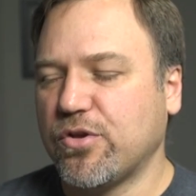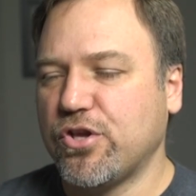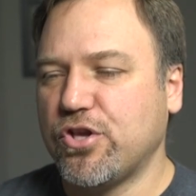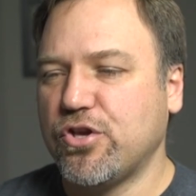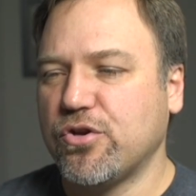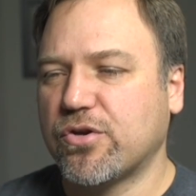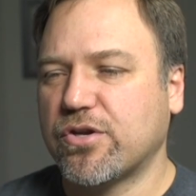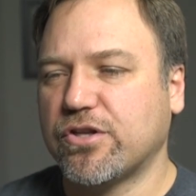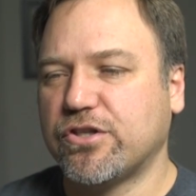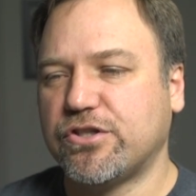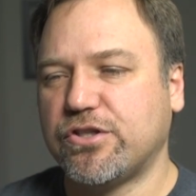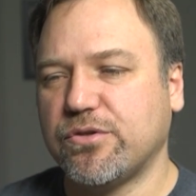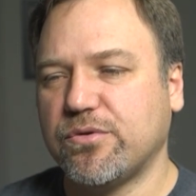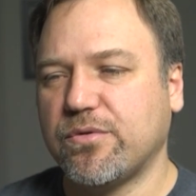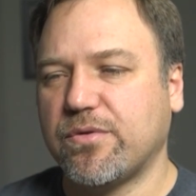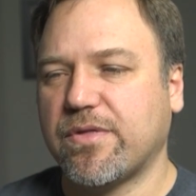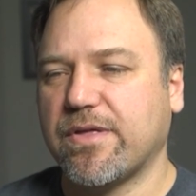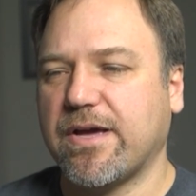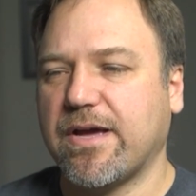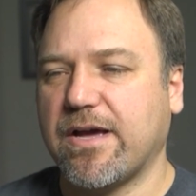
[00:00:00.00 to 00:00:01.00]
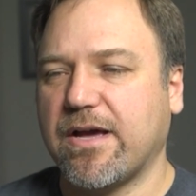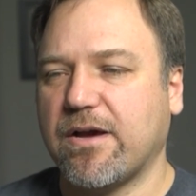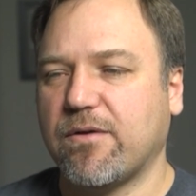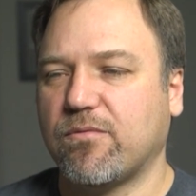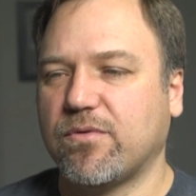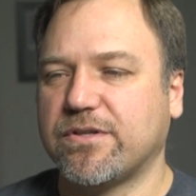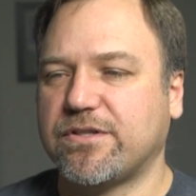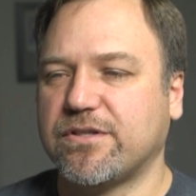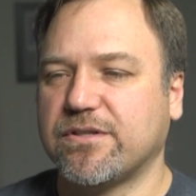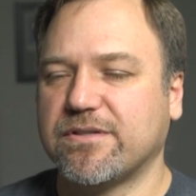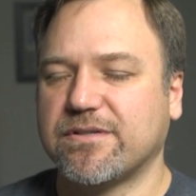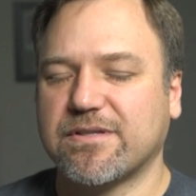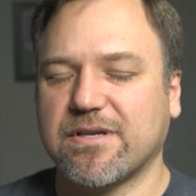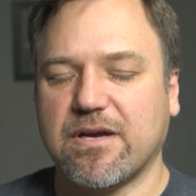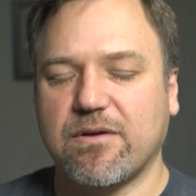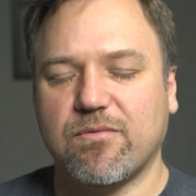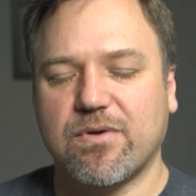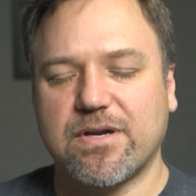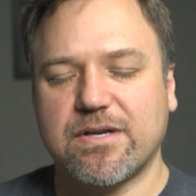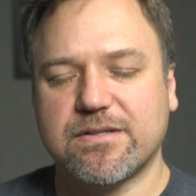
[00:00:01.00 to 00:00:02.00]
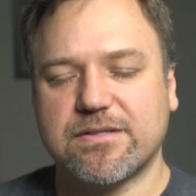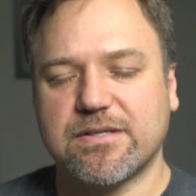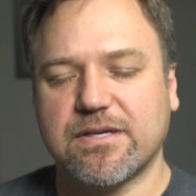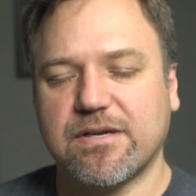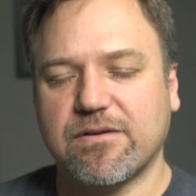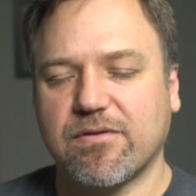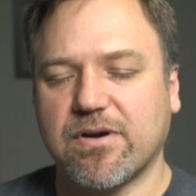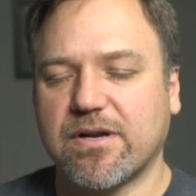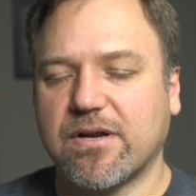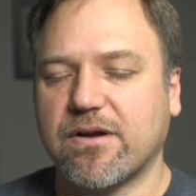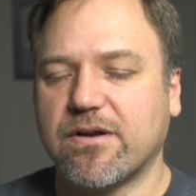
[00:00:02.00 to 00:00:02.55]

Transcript: You could do that, which is, I want to say, around